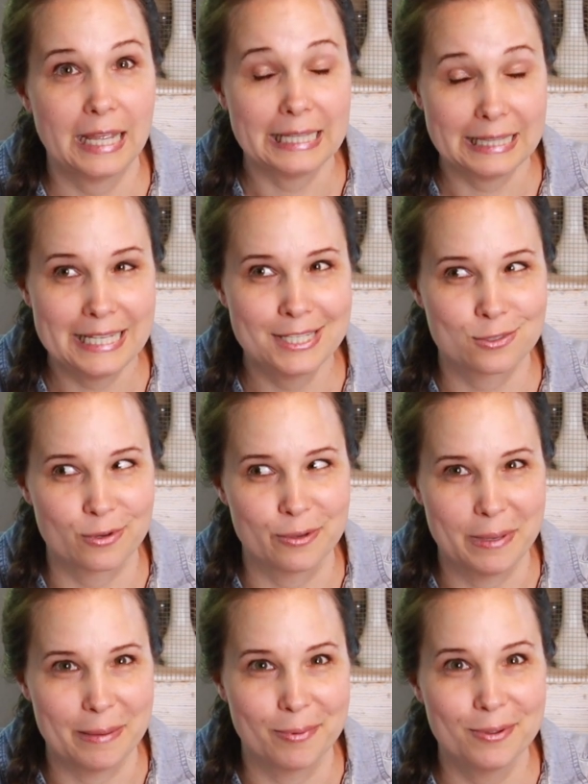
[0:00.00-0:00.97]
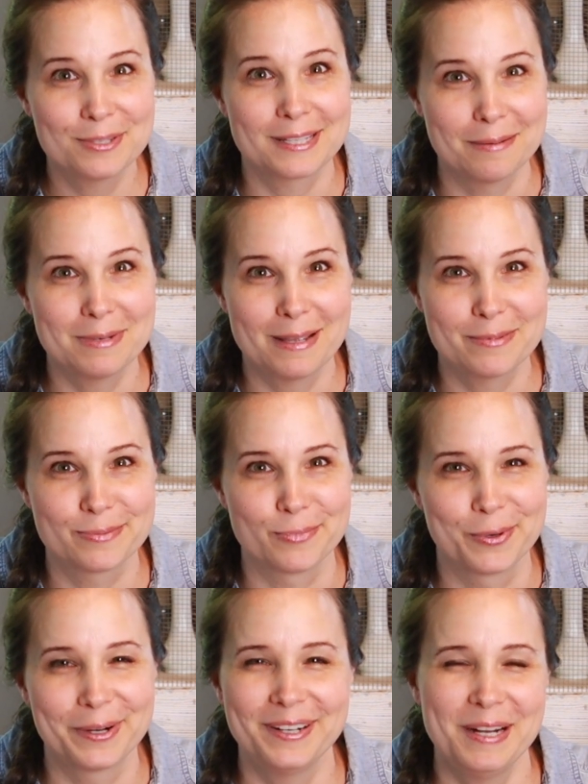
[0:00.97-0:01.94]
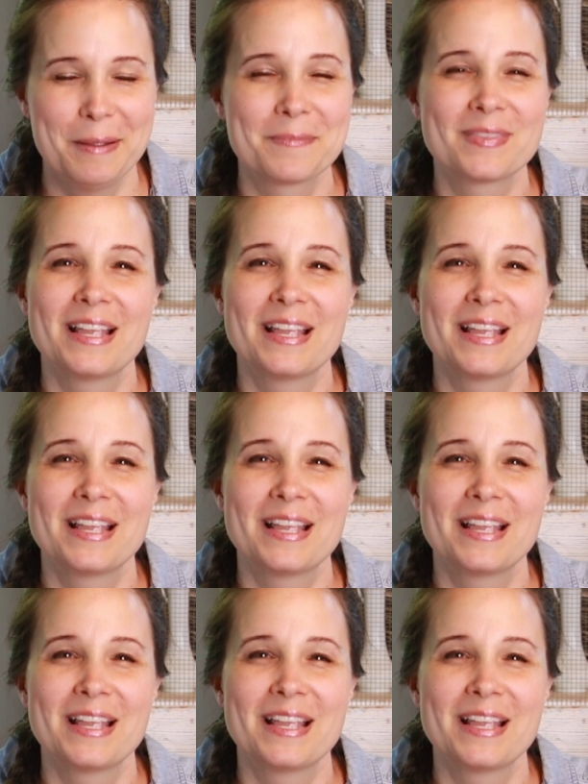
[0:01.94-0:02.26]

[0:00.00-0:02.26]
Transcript: at least 3 people, sometimes more.